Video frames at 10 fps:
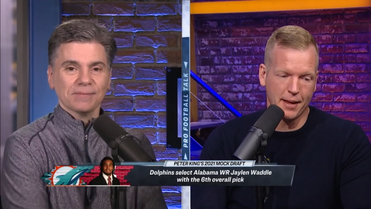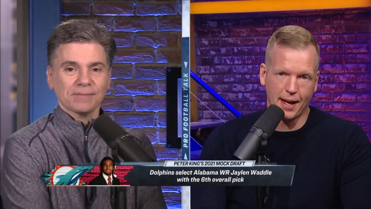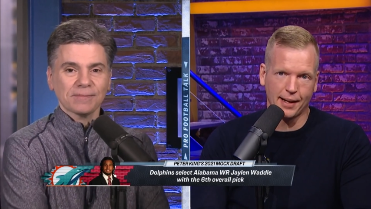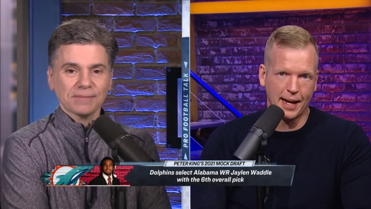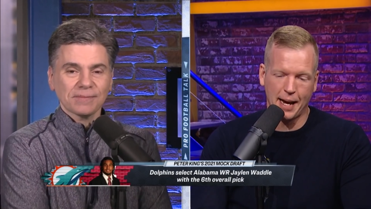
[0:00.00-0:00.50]

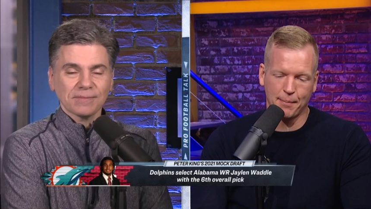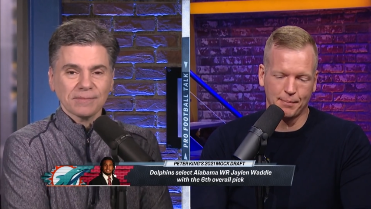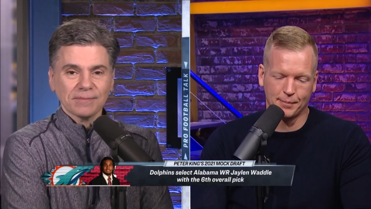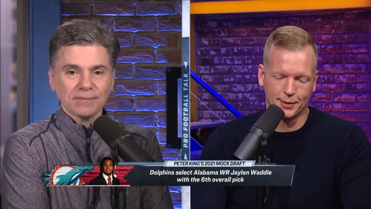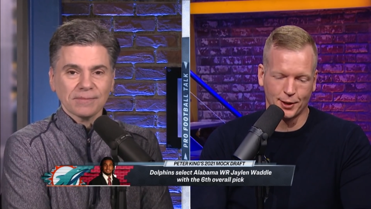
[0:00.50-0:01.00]
Speaker 1: that game
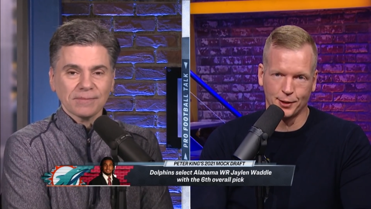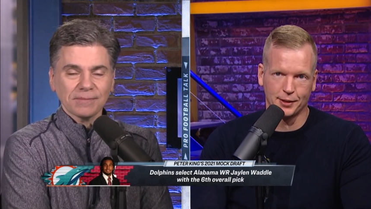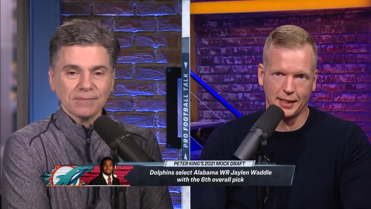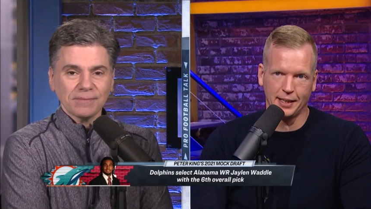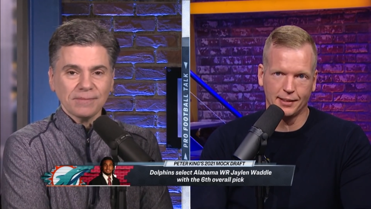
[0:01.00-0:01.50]

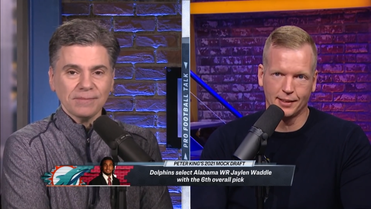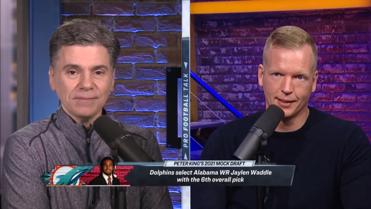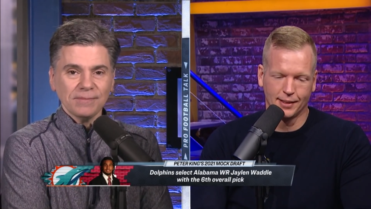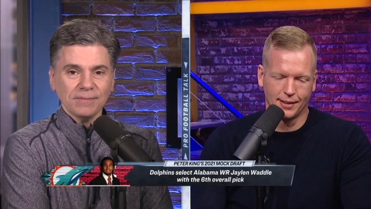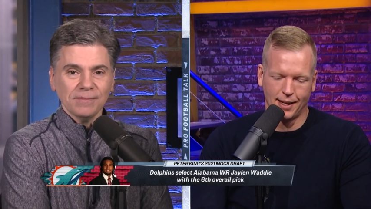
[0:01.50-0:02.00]
certainly.
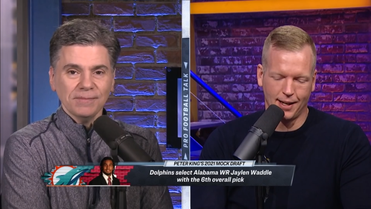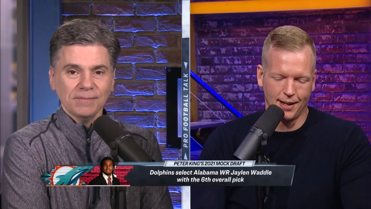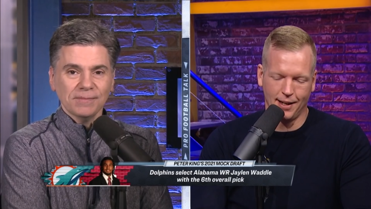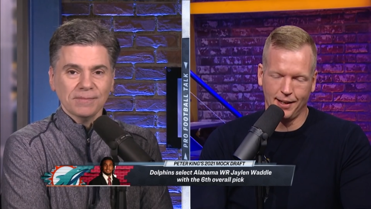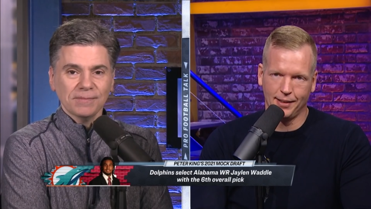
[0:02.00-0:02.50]

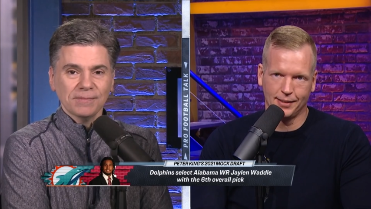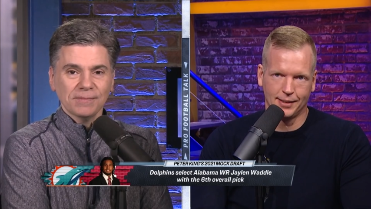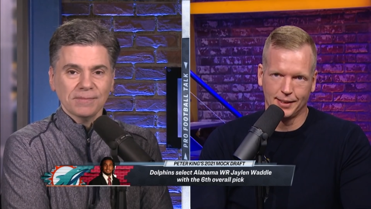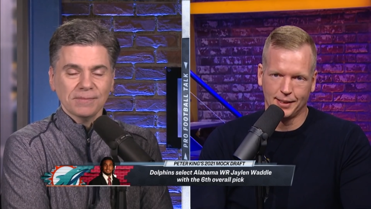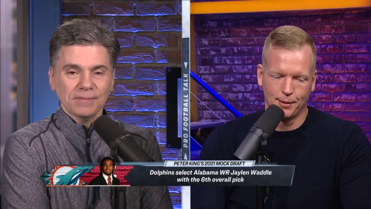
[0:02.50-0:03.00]
Uh,
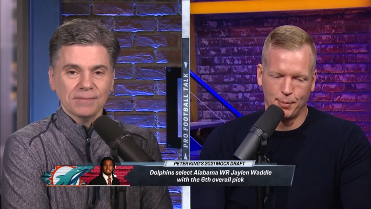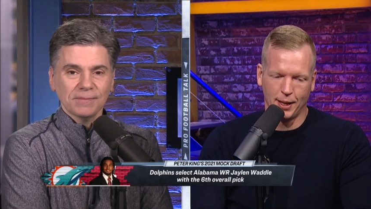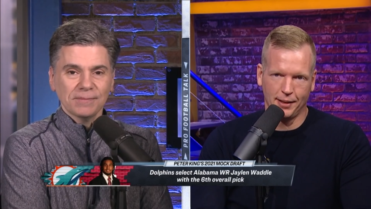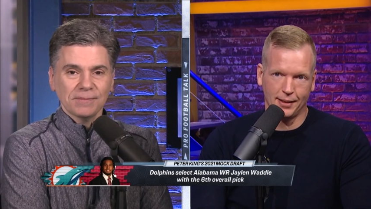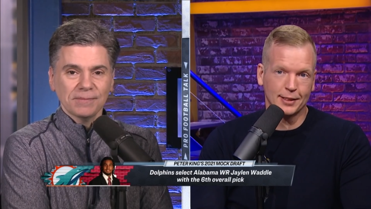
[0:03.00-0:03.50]

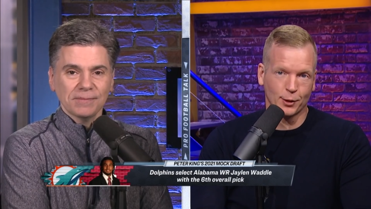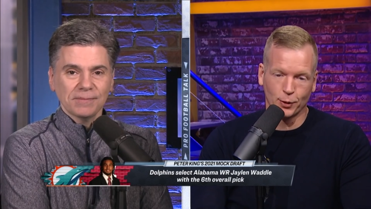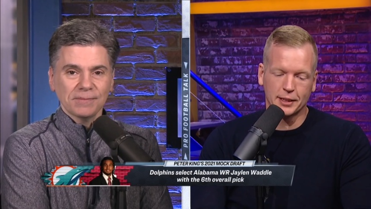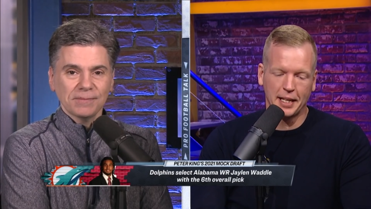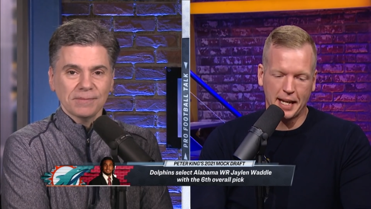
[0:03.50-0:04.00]
but it's a
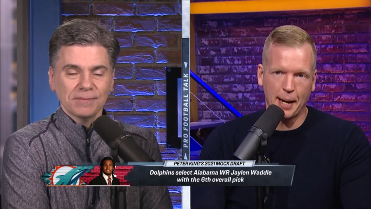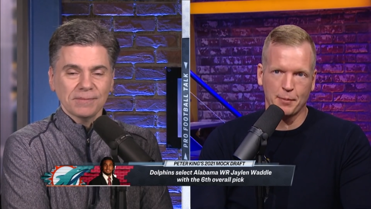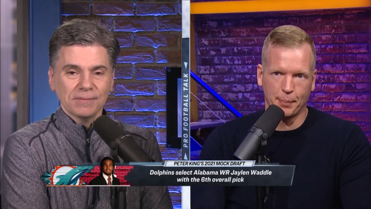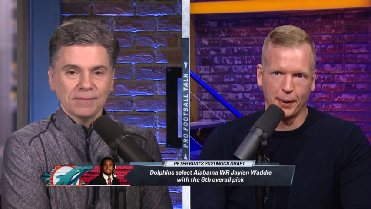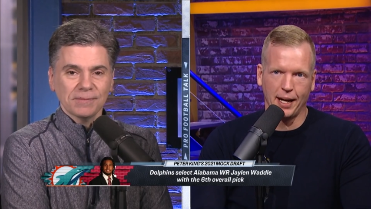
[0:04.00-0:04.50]
risky game to
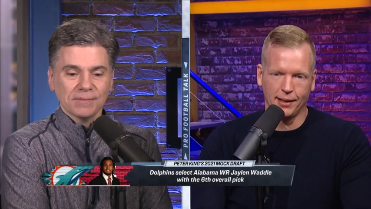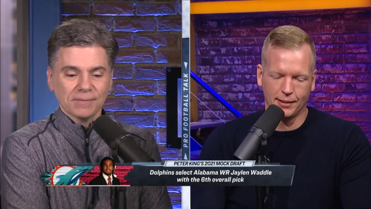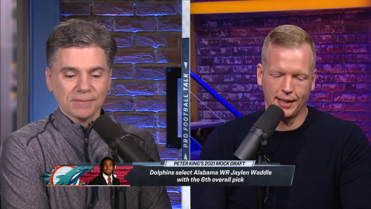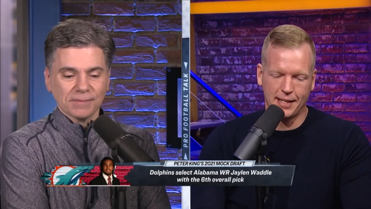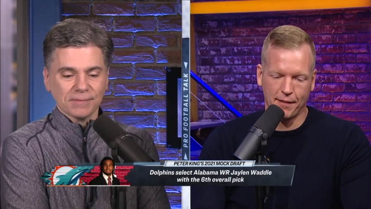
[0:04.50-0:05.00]
play.
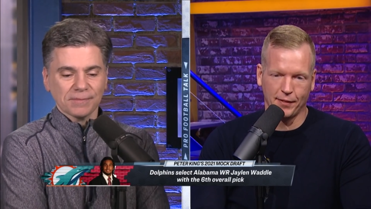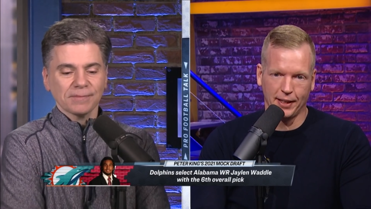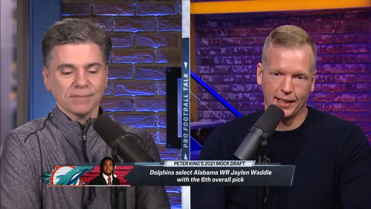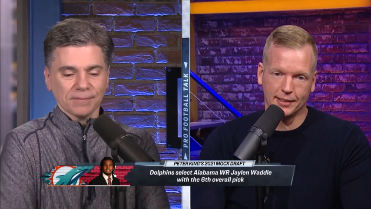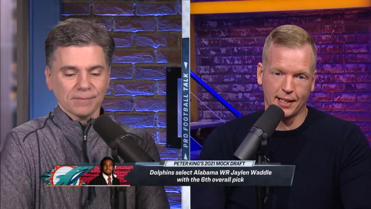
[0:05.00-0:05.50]
It definitely
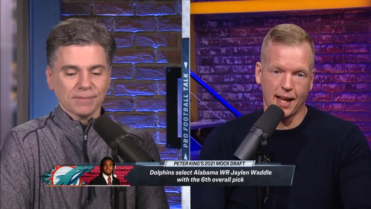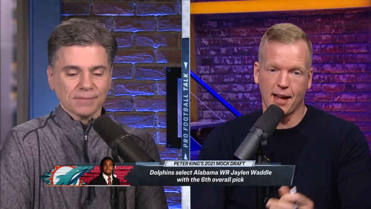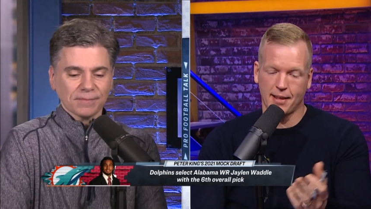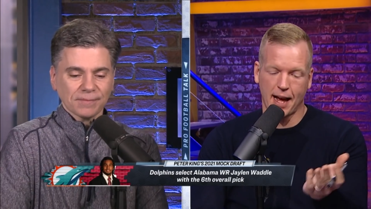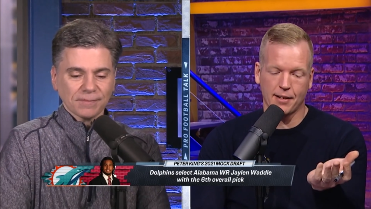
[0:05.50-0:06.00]
is. And that hey,
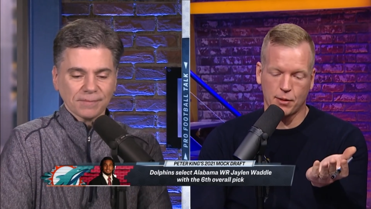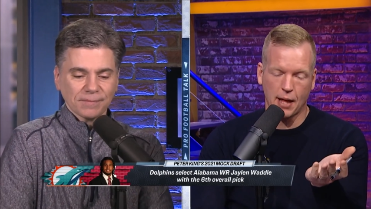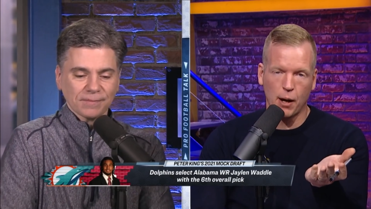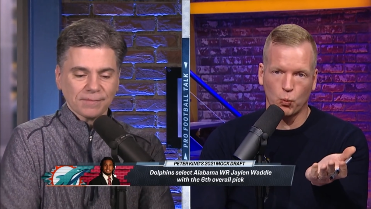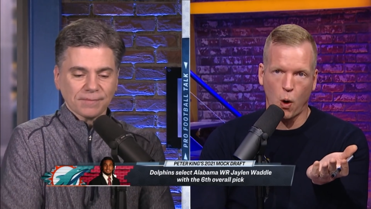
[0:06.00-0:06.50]
that
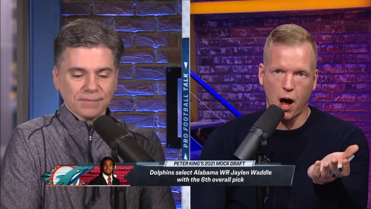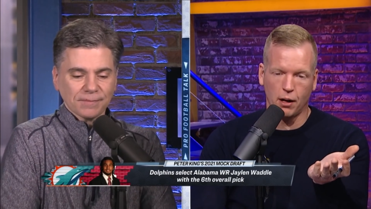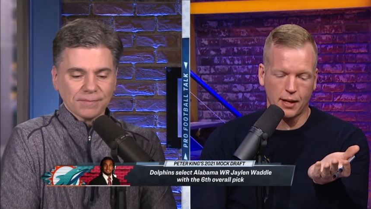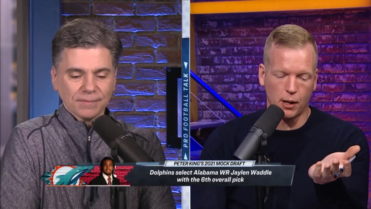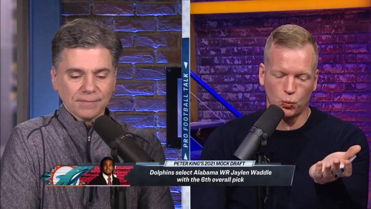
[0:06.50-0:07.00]
that wa-
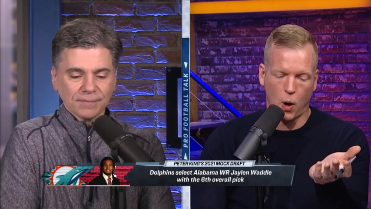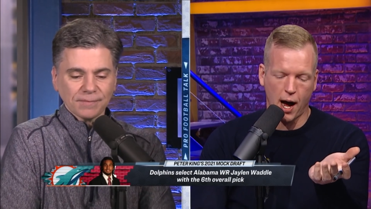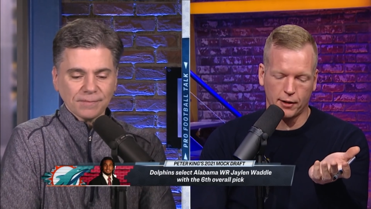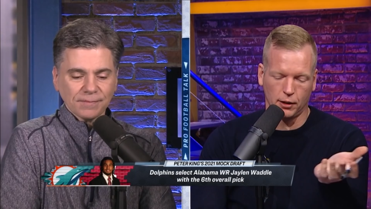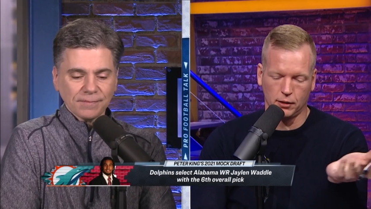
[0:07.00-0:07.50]
that
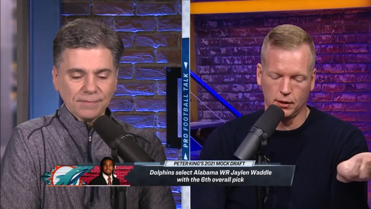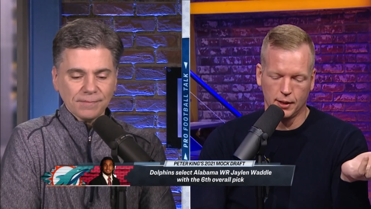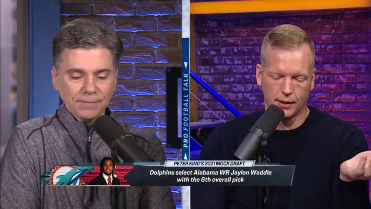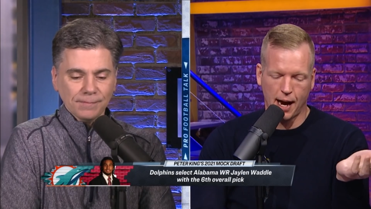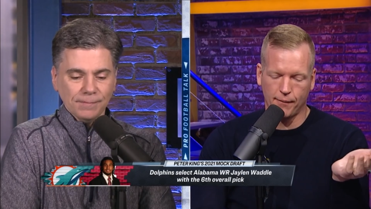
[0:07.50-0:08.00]
Waddle
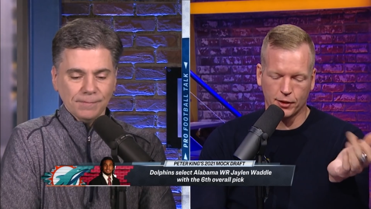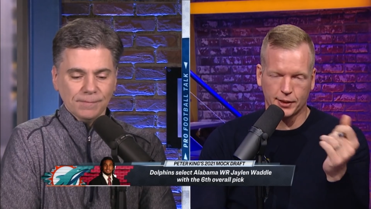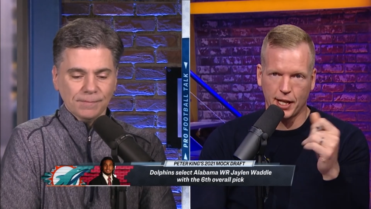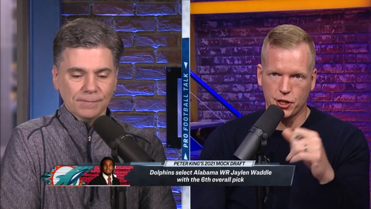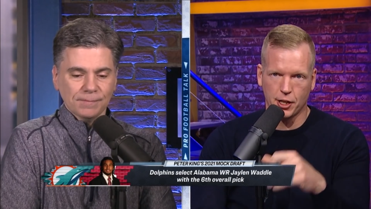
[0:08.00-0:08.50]

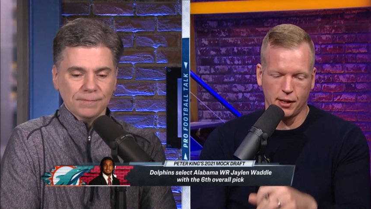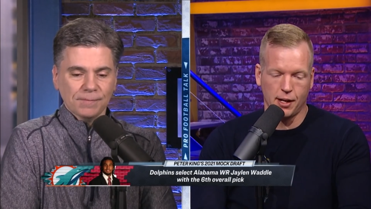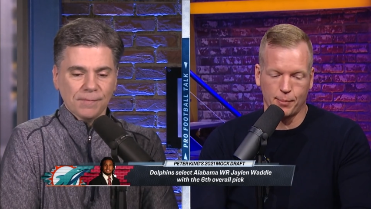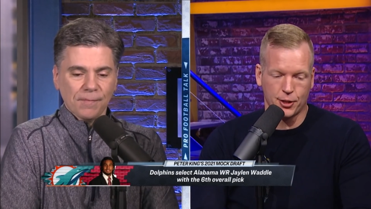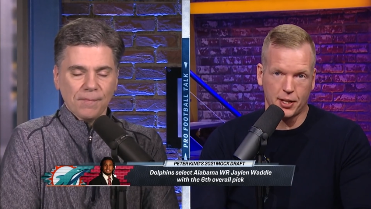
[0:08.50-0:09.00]
conversation at
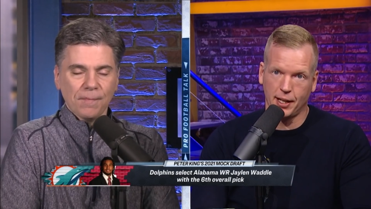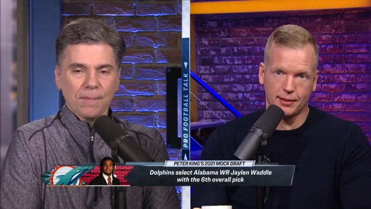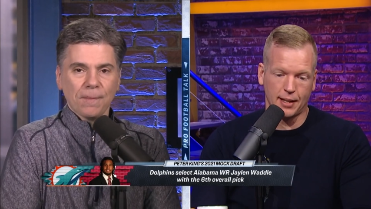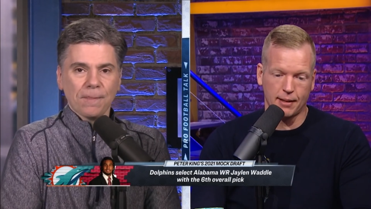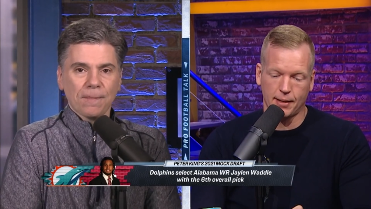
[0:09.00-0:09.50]
number six
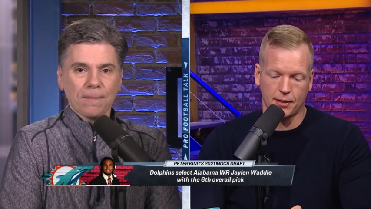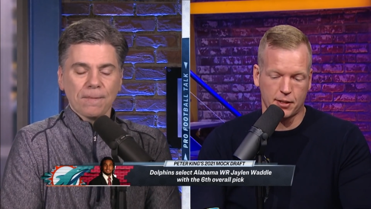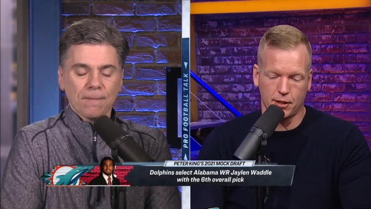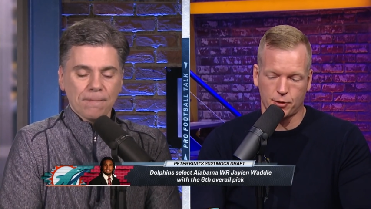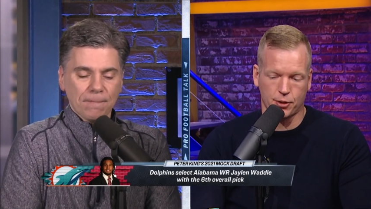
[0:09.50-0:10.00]
that that's
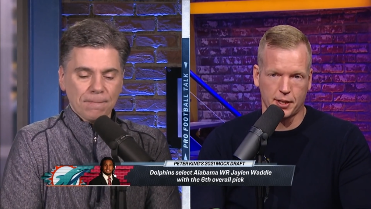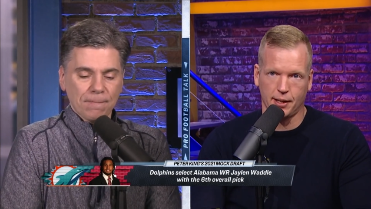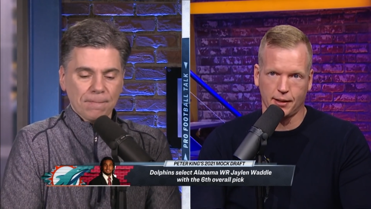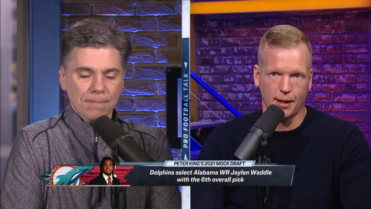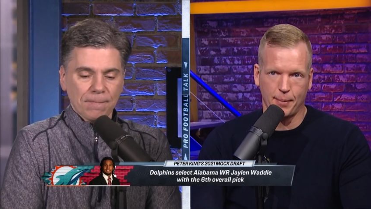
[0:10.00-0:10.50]
interesting.
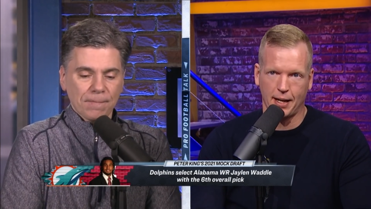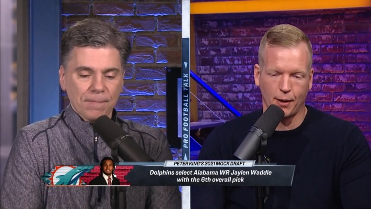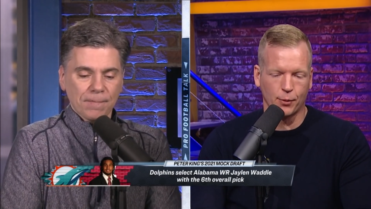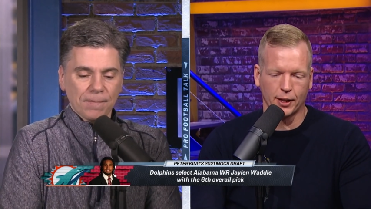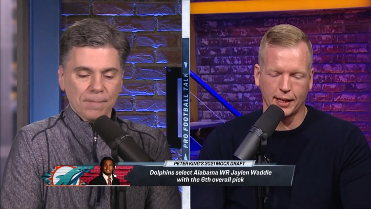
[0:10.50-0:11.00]
I mean, that
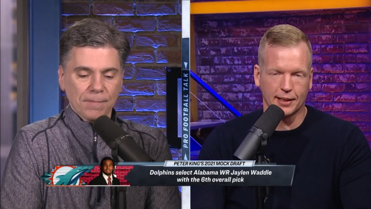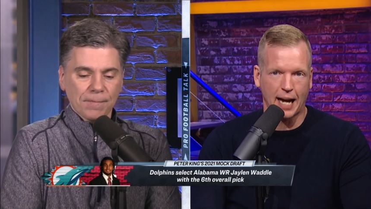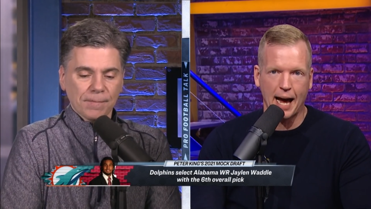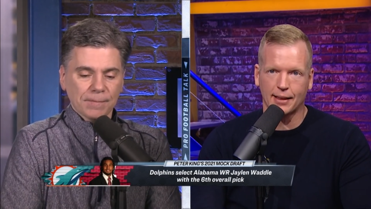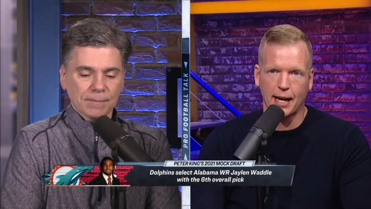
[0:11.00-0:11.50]
really is.
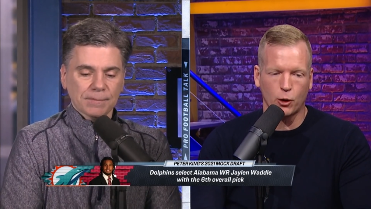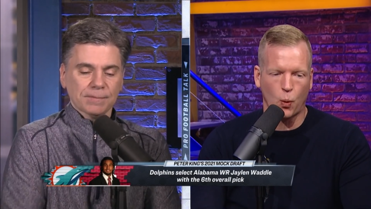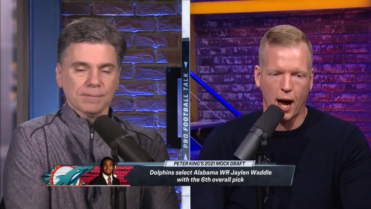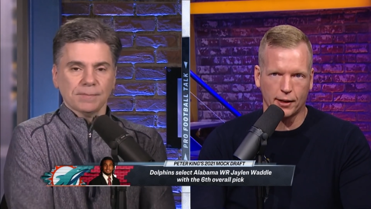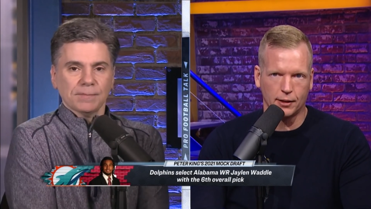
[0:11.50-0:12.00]
I like
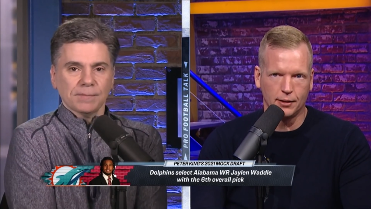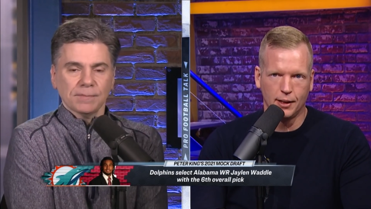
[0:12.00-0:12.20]
Waddle.